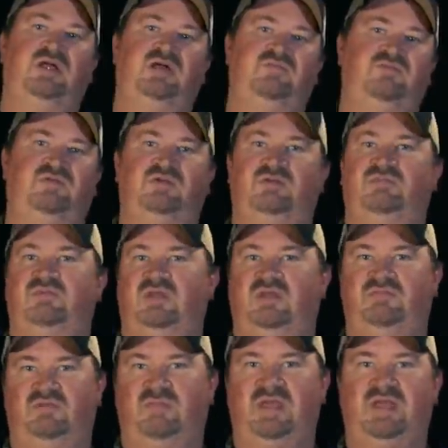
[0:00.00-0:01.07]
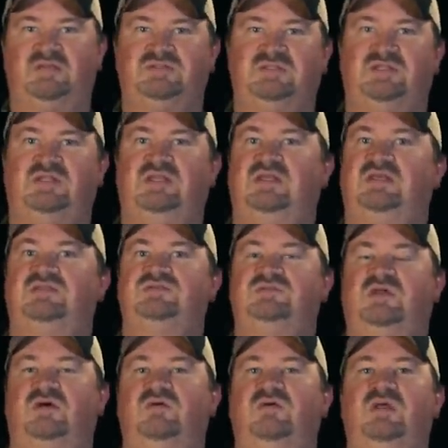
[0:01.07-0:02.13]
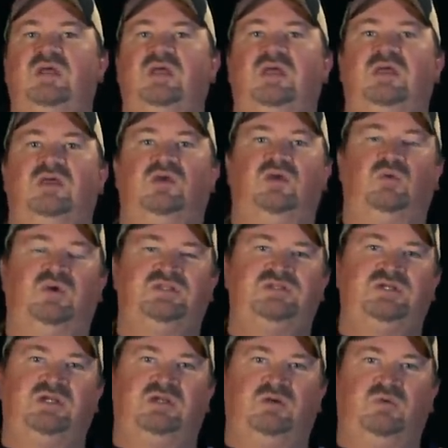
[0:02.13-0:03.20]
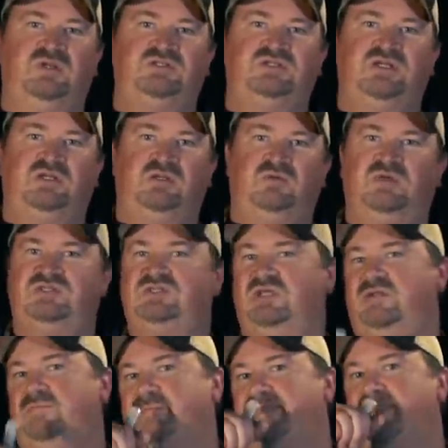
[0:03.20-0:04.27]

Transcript: of the, of the bouncing hen. So gwitchik, gwitchik, gwitchik.